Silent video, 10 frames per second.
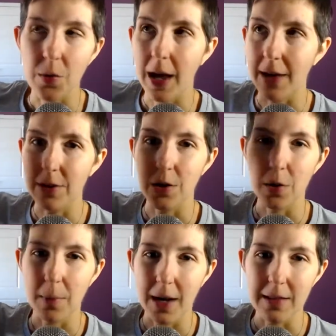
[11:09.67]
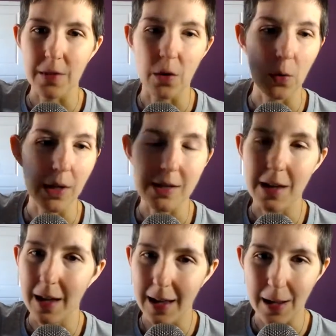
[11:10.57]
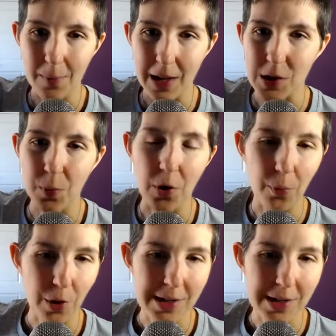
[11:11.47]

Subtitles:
have it in your mind that the only time that it's appropriate